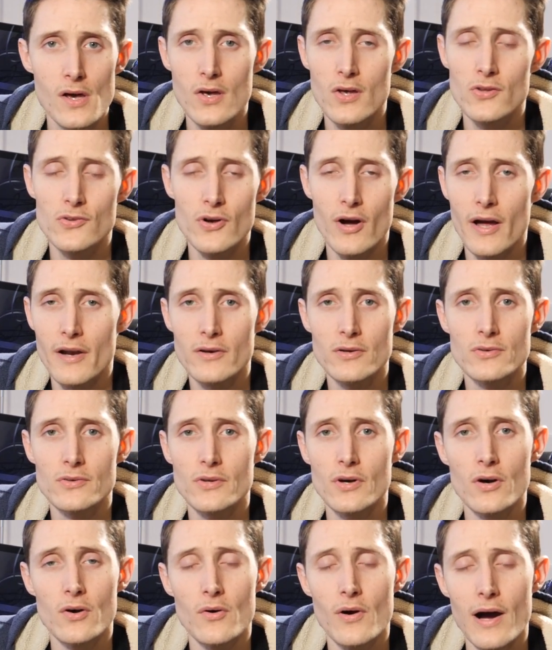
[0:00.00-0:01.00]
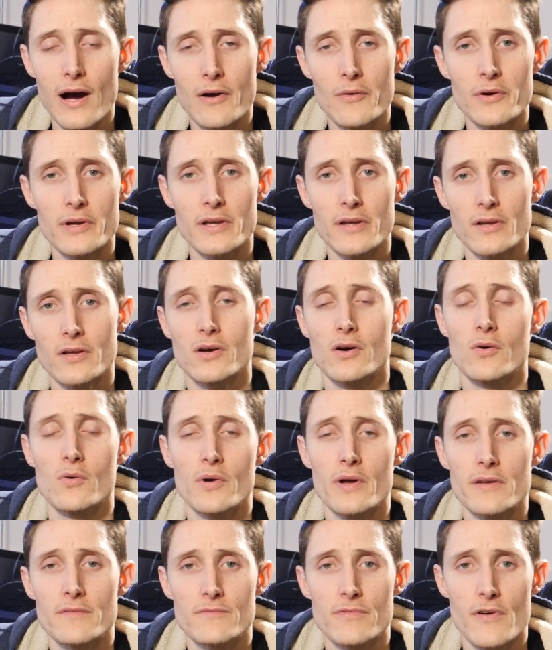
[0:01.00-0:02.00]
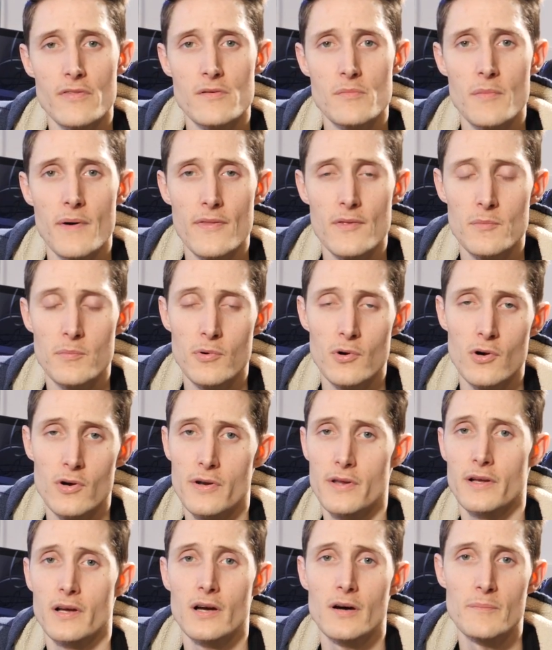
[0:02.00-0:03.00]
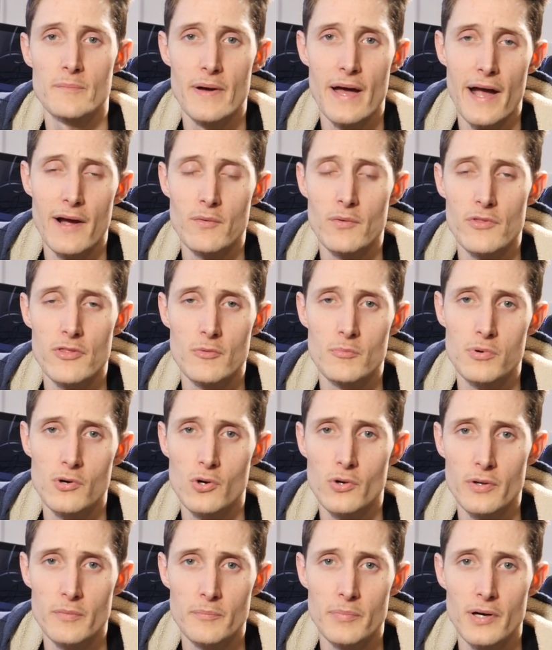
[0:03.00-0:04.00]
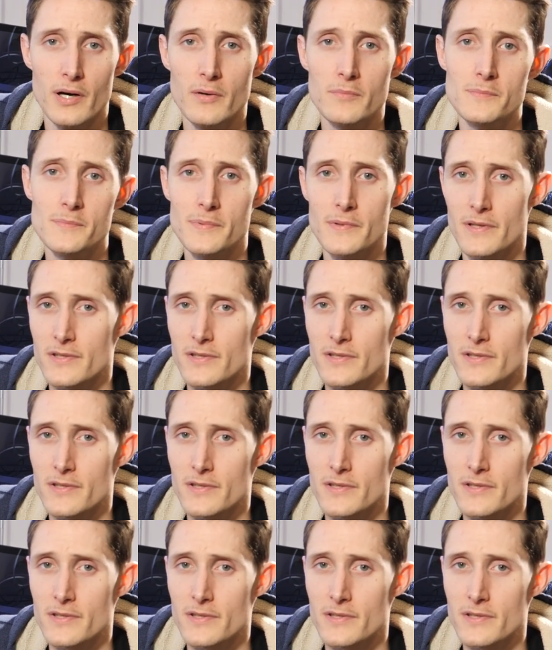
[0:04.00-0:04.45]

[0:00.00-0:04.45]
So I don't know how it can go in for the motherboard and come back with a broken pump.